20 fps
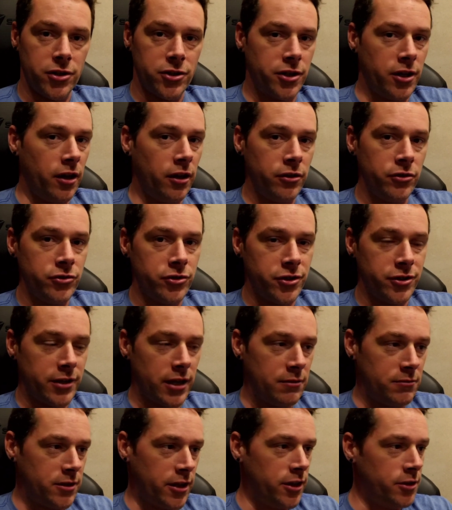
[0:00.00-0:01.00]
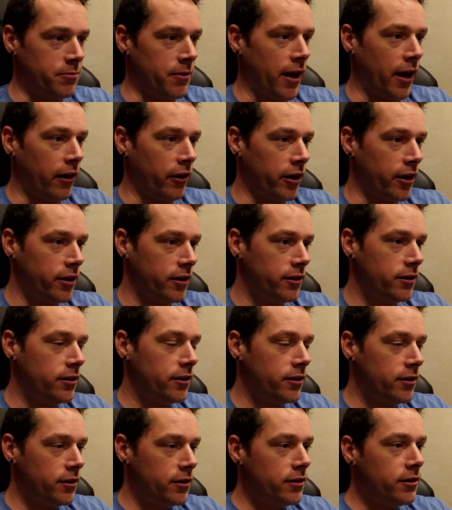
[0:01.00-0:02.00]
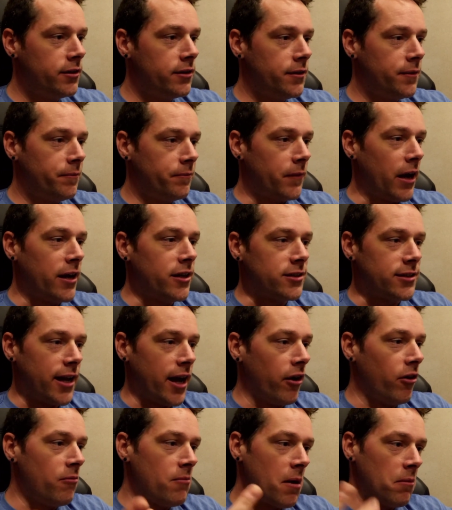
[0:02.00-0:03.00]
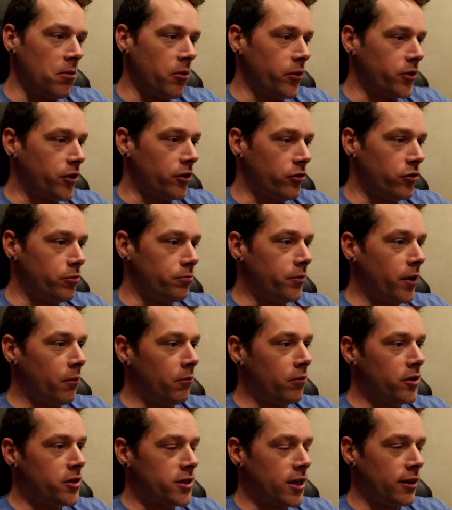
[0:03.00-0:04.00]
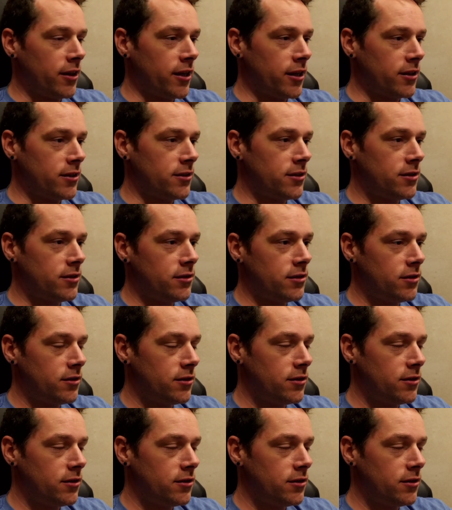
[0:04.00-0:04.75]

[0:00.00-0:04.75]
They all use the same size battery. I just can't remember what the group number is. I think it's...